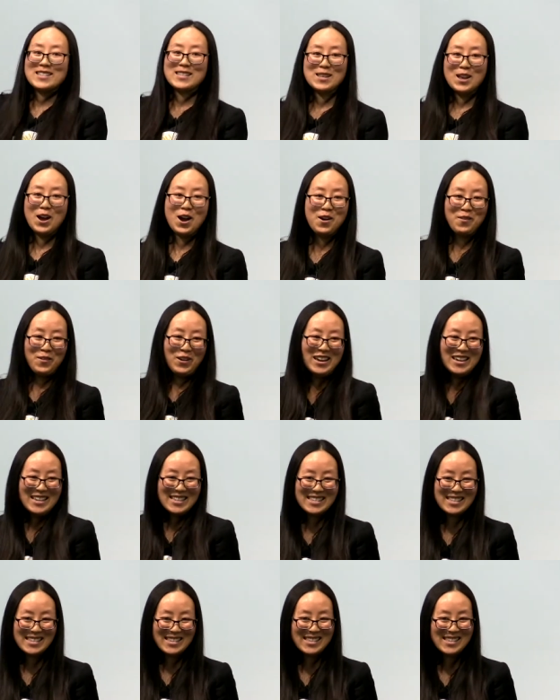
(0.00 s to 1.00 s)
as
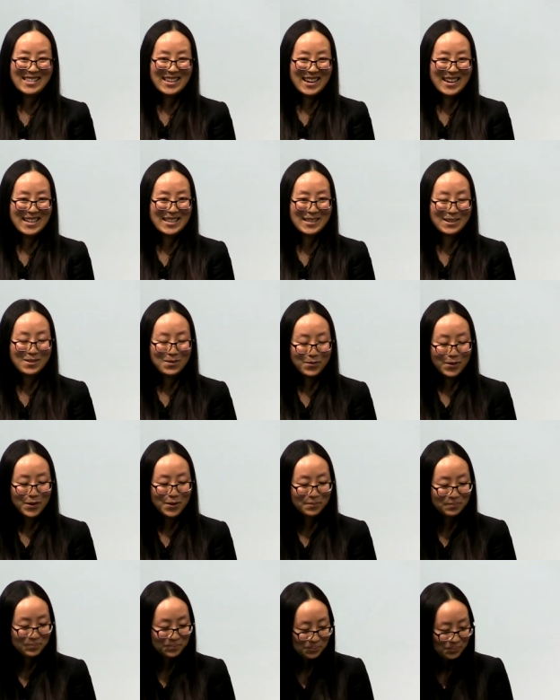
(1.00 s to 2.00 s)
nervous as you
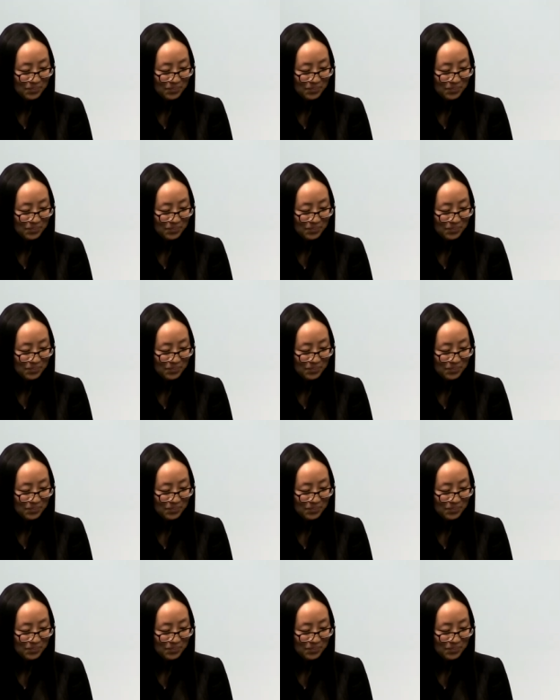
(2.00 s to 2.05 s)
feel.